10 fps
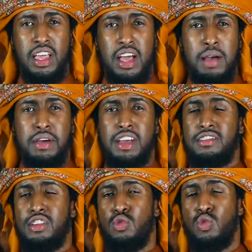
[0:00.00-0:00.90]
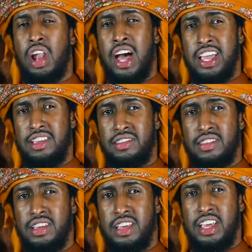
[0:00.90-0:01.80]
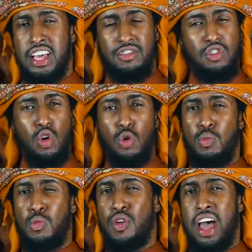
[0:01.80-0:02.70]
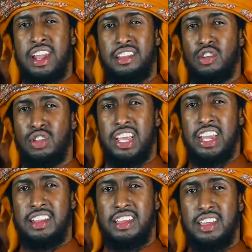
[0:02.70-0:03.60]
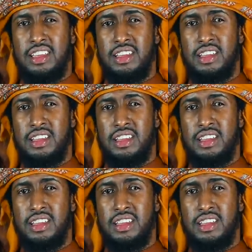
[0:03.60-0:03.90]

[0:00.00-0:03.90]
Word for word: A person who lies has no morality or dignity.